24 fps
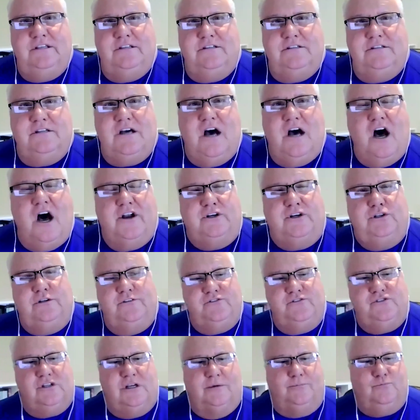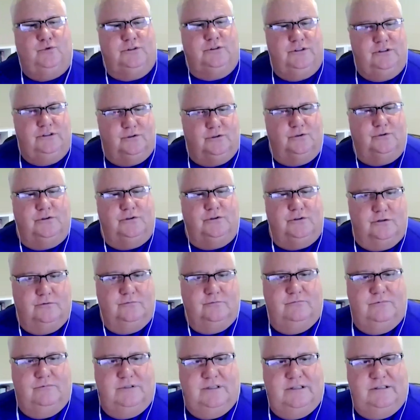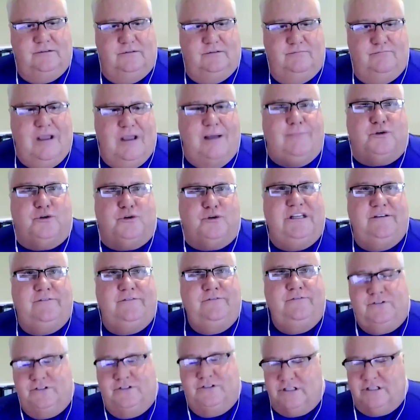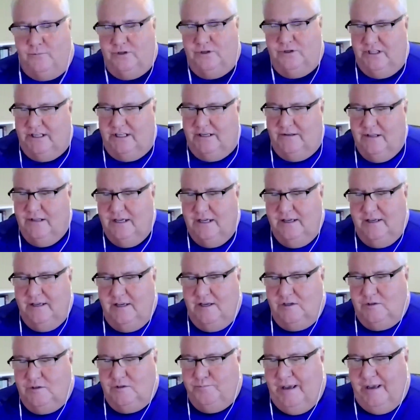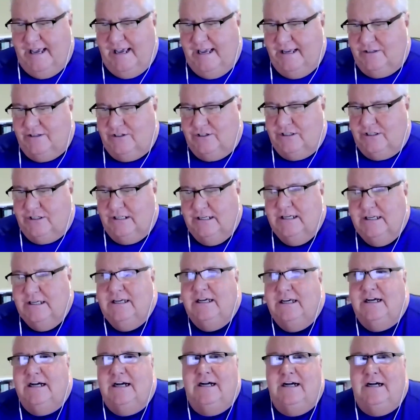in honor of someone or in memory of someone that has passed.